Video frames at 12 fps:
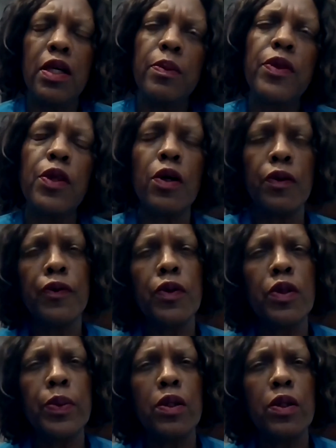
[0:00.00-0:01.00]
thoughtful
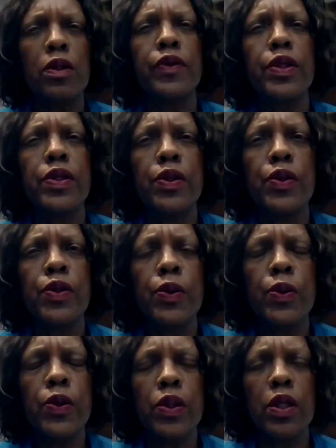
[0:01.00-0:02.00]
about all of these
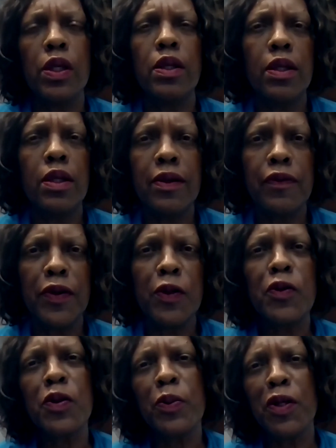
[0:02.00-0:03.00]
issues, and no
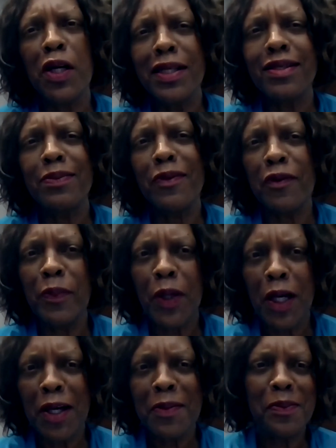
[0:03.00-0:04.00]
surprise from
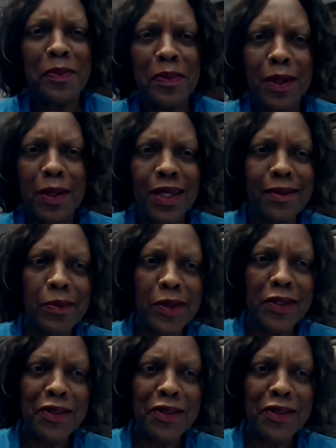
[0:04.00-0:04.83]
Bob, Mr.